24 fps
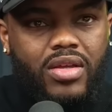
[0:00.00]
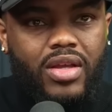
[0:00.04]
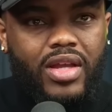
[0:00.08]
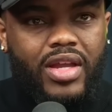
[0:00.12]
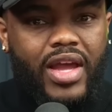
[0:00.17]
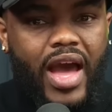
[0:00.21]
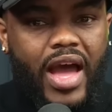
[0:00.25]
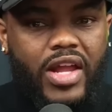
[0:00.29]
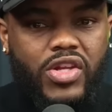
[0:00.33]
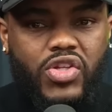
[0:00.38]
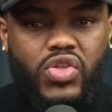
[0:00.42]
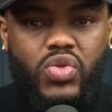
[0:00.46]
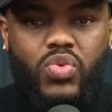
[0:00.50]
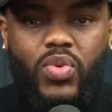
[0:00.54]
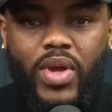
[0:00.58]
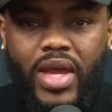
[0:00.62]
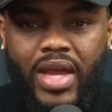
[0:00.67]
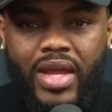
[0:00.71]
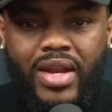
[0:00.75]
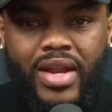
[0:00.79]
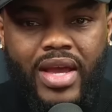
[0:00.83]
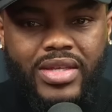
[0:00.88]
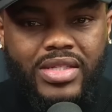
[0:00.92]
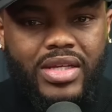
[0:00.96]
got you
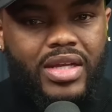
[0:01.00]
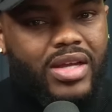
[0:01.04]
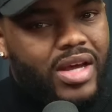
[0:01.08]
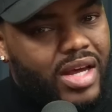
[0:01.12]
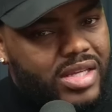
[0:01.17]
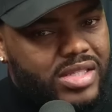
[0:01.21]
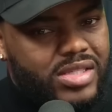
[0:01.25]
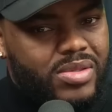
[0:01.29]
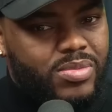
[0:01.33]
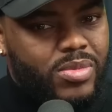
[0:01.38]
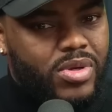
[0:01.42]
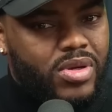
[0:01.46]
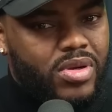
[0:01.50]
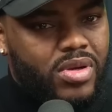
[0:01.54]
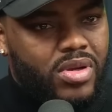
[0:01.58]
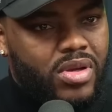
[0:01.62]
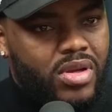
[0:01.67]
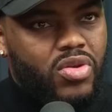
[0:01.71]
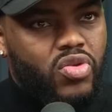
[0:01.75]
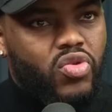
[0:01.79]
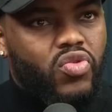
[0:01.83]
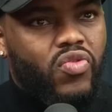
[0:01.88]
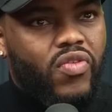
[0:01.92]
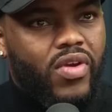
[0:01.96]
in as a customer,
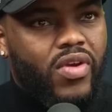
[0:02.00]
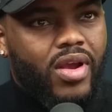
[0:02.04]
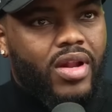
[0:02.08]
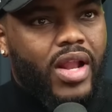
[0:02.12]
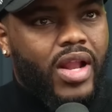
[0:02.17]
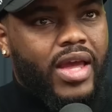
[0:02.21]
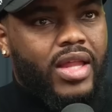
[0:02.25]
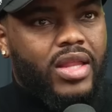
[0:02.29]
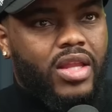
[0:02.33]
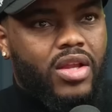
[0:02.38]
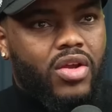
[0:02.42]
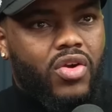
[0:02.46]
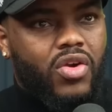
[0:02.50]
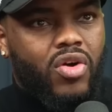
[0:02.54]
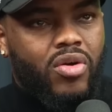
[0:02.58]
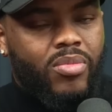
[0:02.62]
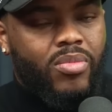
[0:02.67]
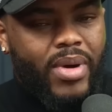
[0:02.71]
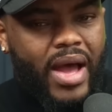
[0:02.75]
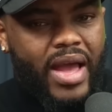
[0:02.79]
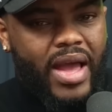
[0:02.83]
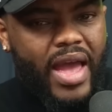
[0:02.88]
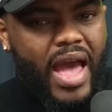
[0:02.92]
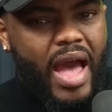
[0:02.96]
you're very likely to go and
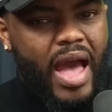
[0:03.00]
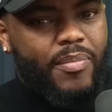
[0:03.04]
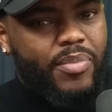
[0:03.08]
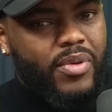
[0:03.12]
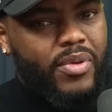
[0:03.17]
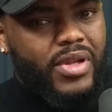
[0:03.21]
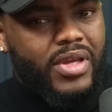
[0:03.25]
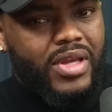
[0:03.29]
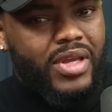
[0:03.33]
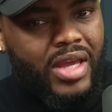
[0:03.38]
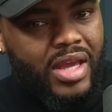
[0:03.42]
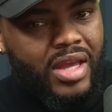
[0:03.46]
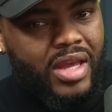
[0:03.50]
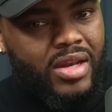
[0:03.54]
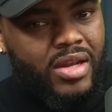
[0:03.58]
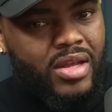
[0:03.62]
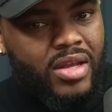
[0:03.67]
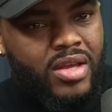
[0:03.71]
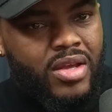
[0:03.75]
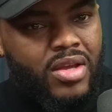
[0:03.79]
buy Apple again.